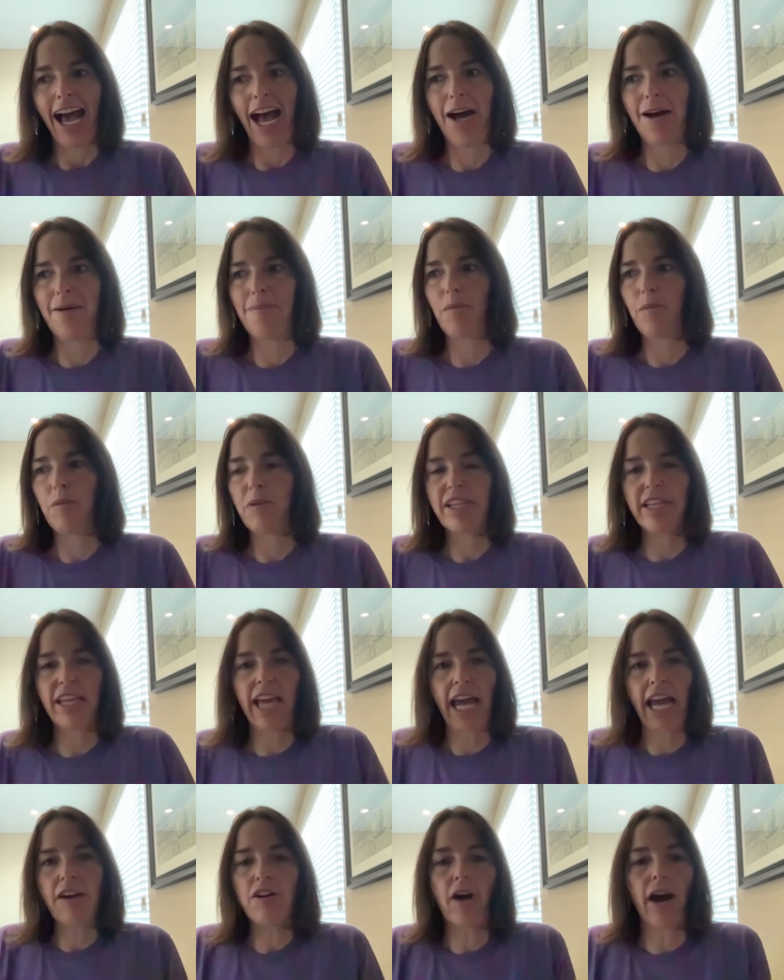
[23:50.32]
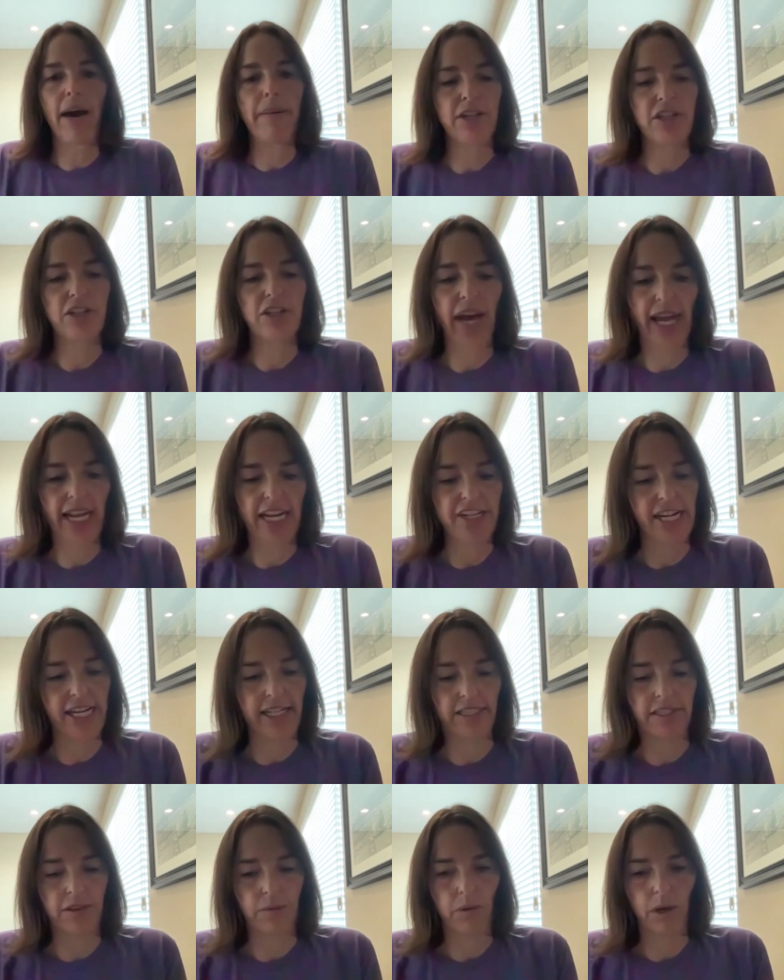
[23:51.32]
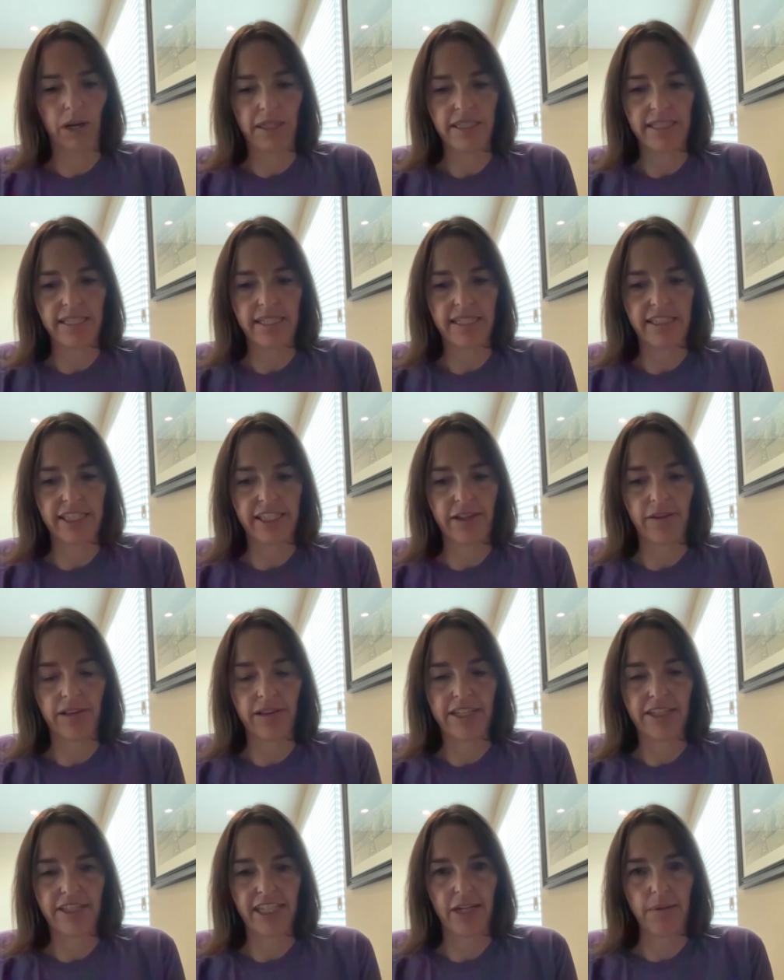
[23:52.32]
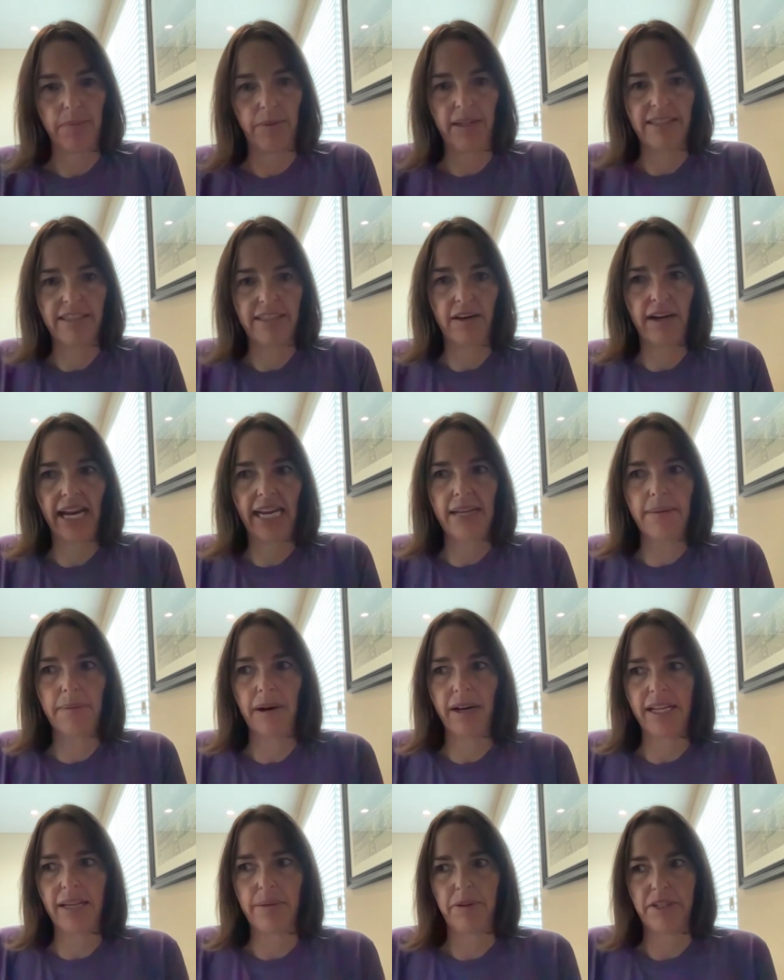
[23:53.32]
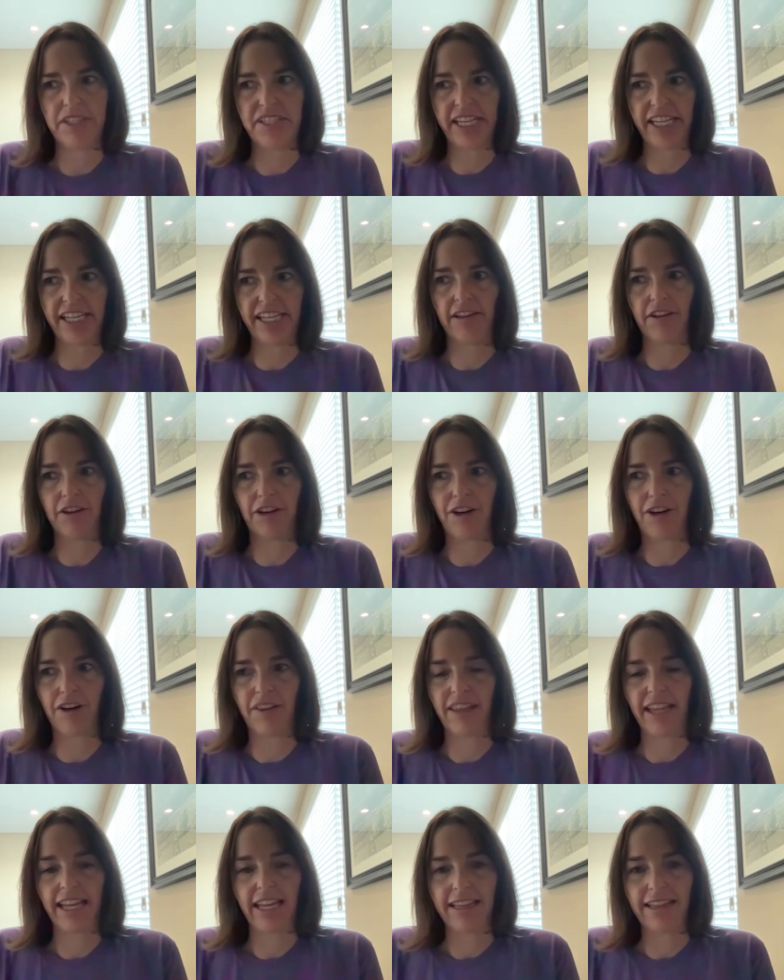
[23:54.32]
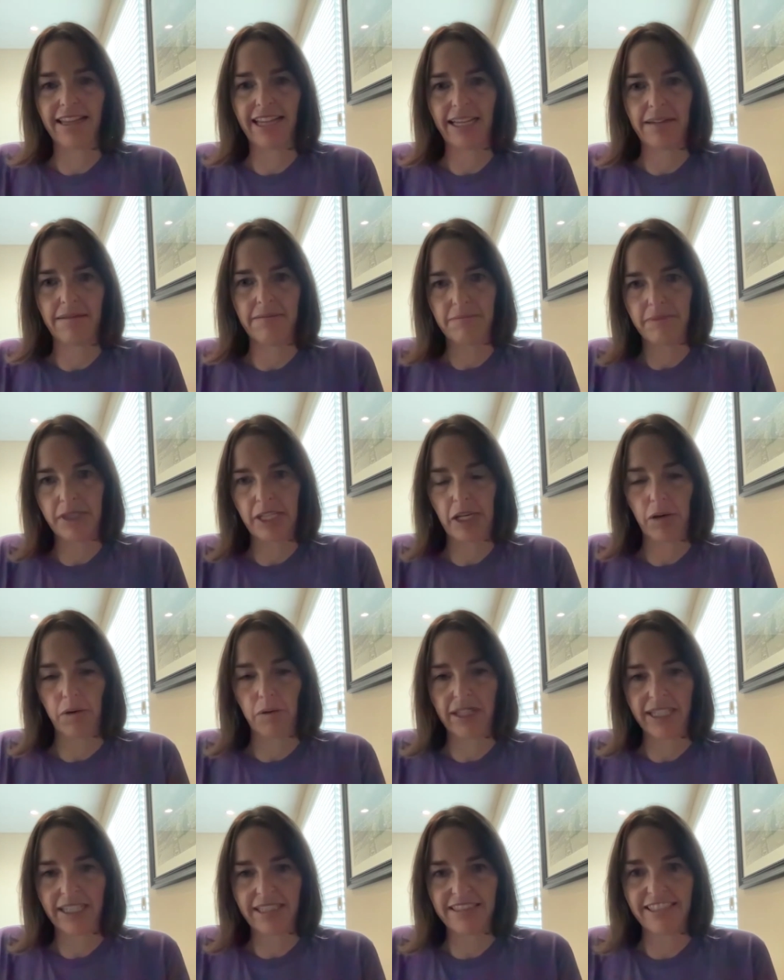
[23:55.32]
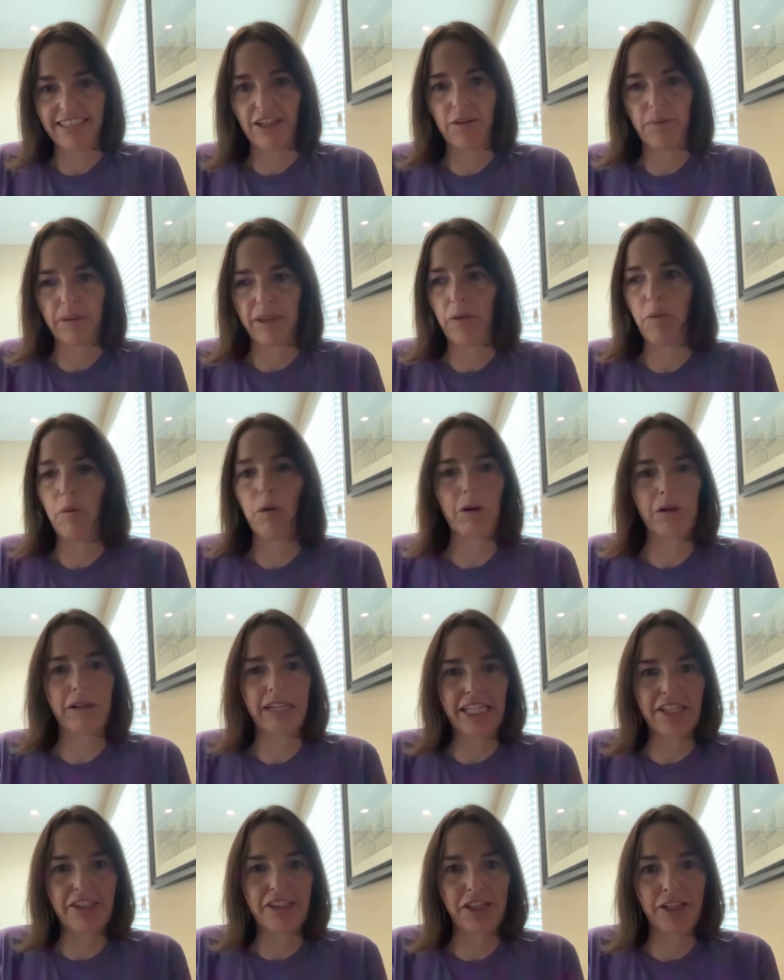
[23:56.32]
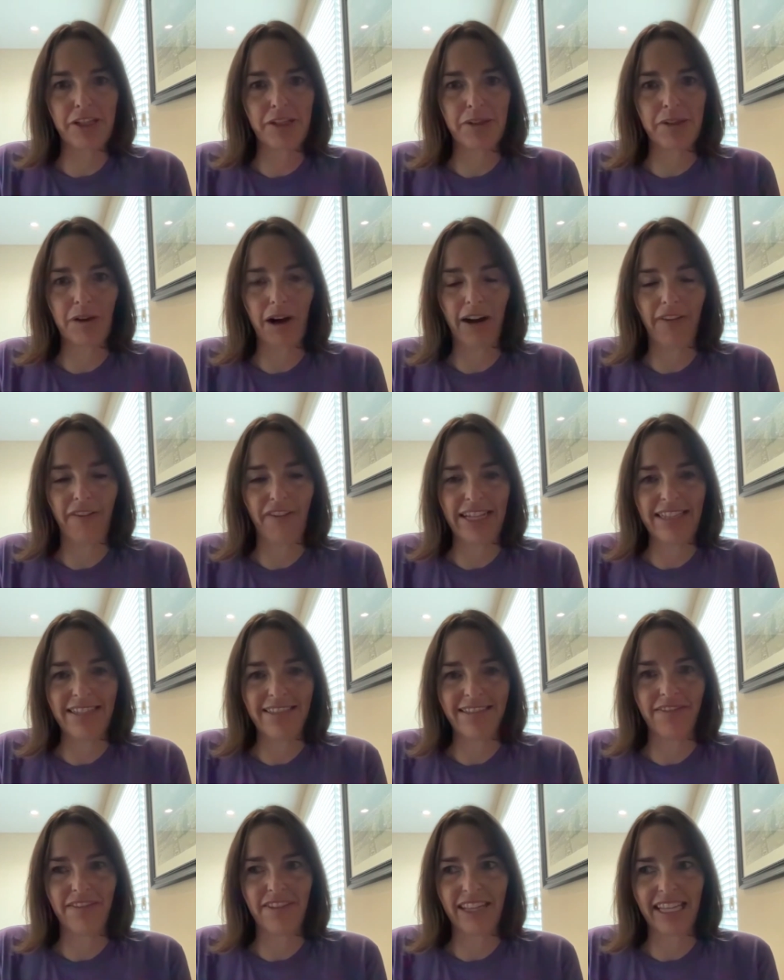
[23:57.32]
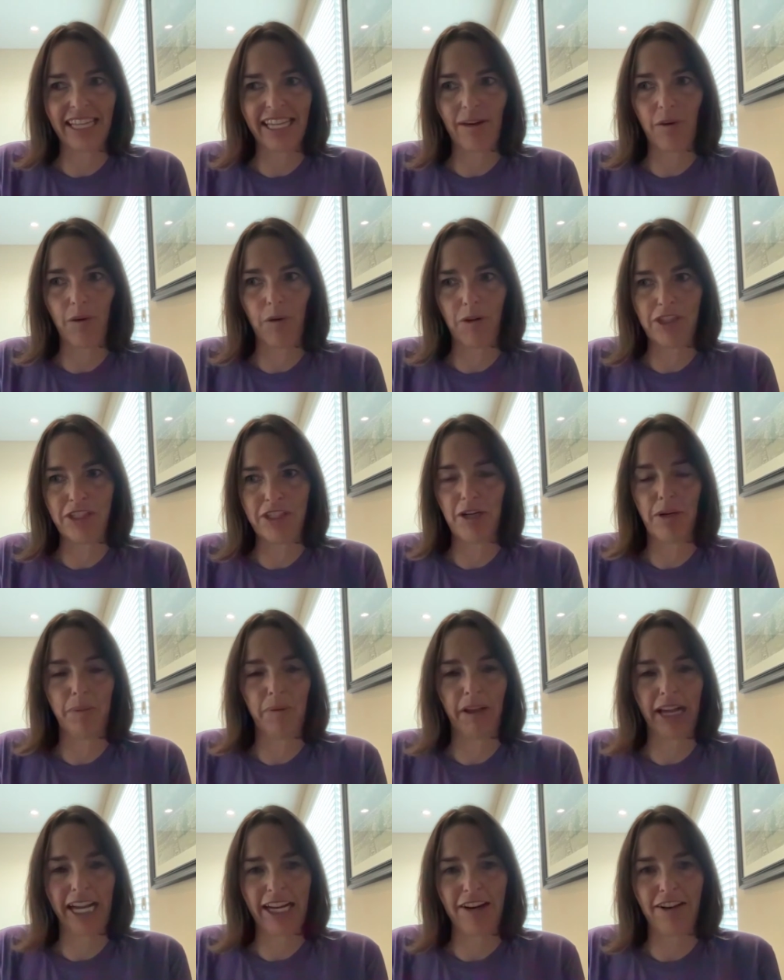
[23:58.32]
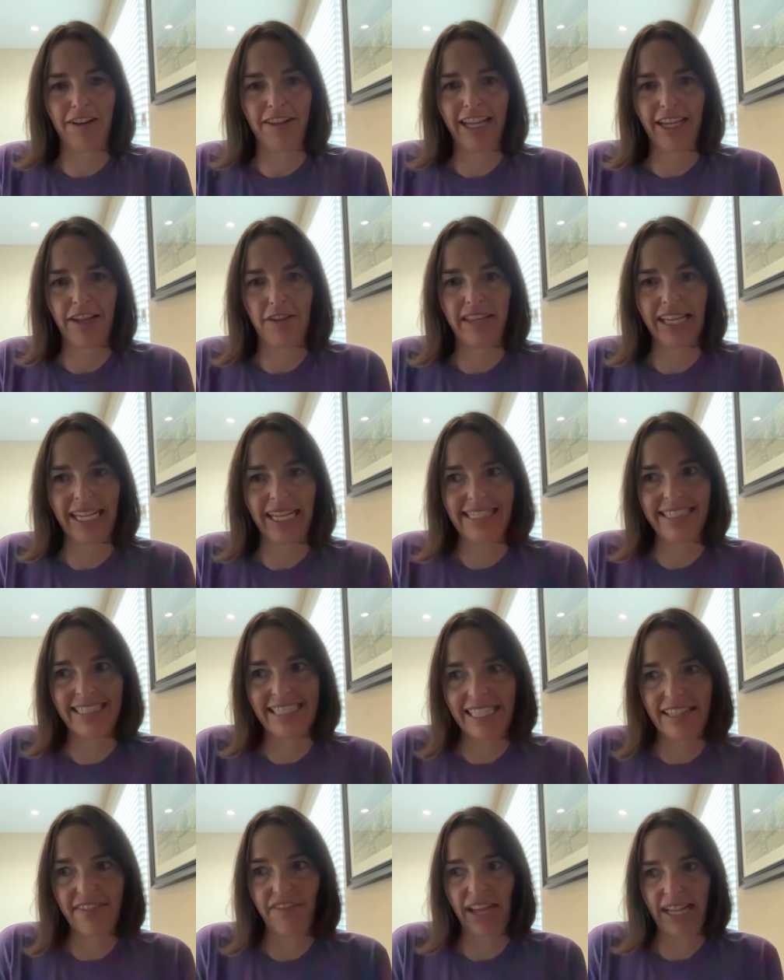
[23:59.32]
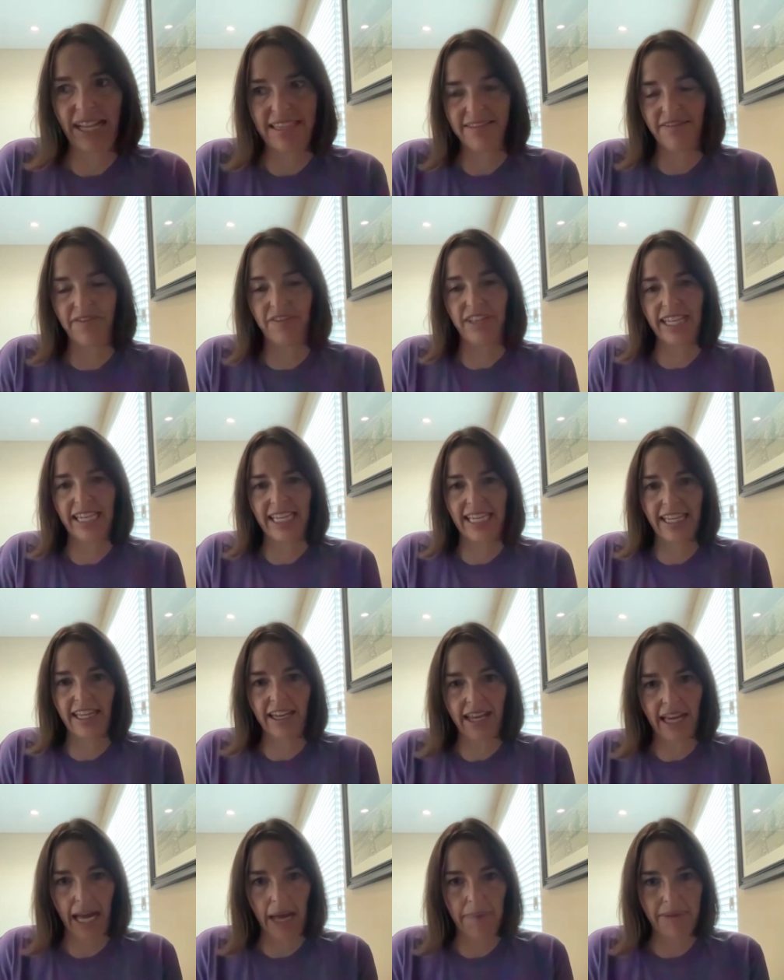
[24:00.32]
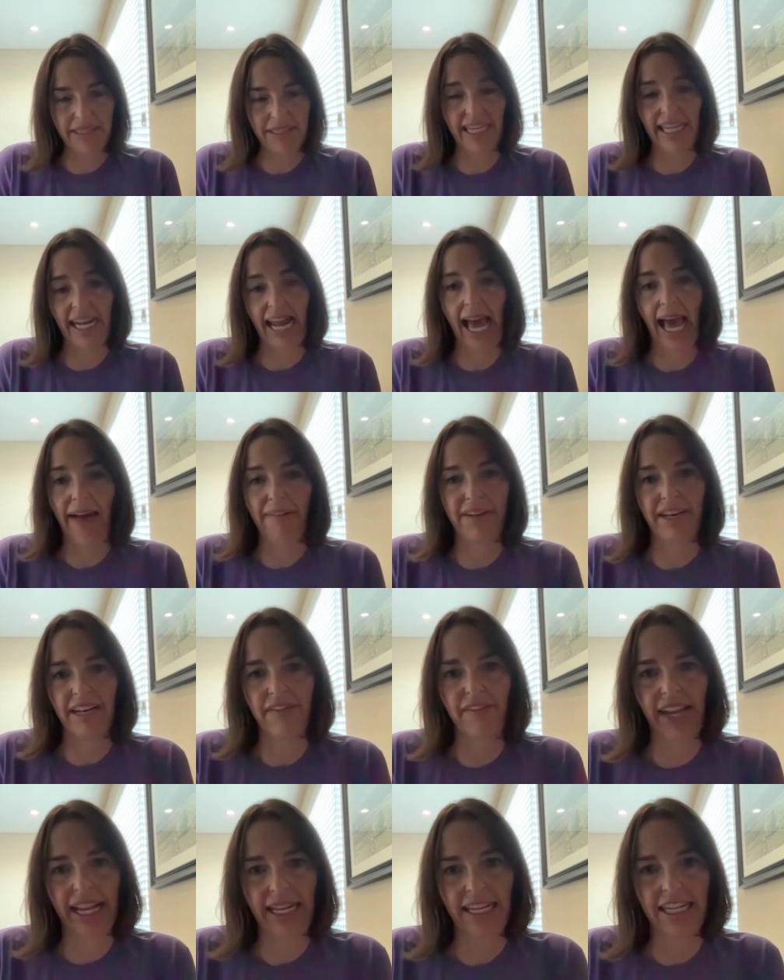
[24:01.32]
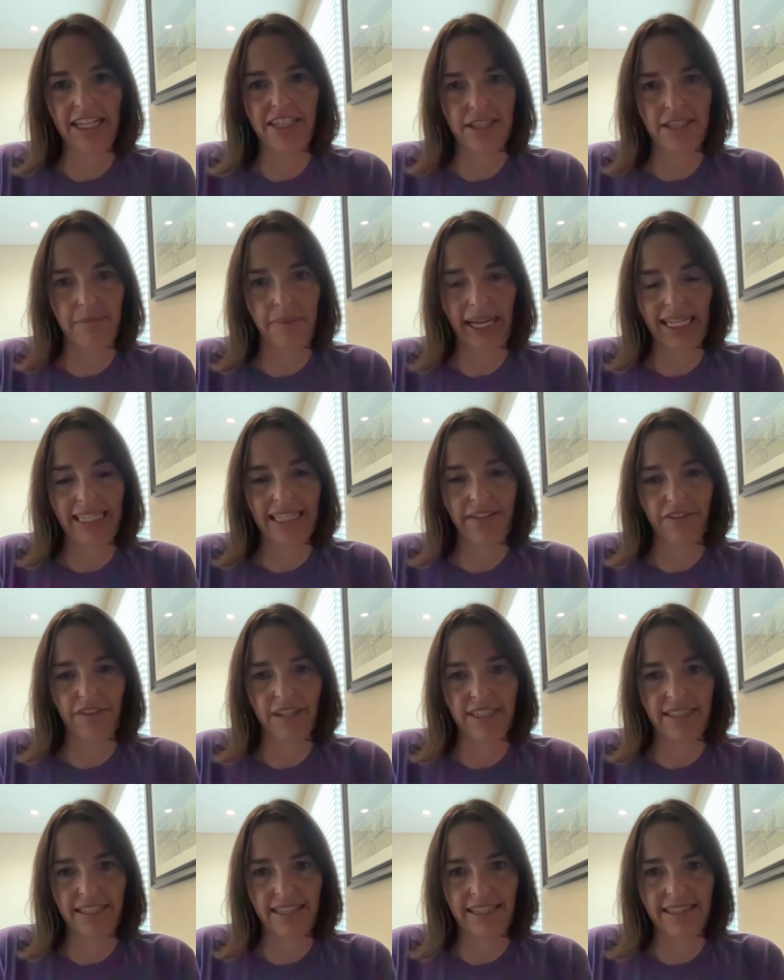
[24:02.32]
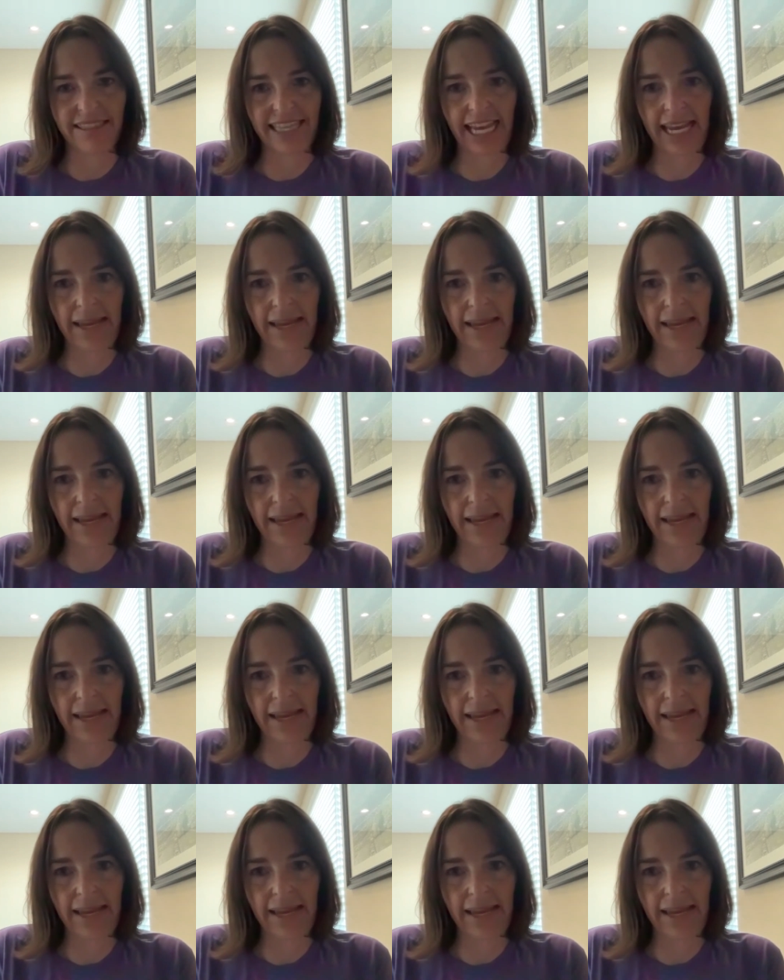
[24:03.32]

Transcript: Um, we I don't know how much you've had a chance to watch TCU this year, but is there anybody in particular that that you know considerably worries you offensively, or is there a player that you think defensively um, is going to have an advantage and make a difference in this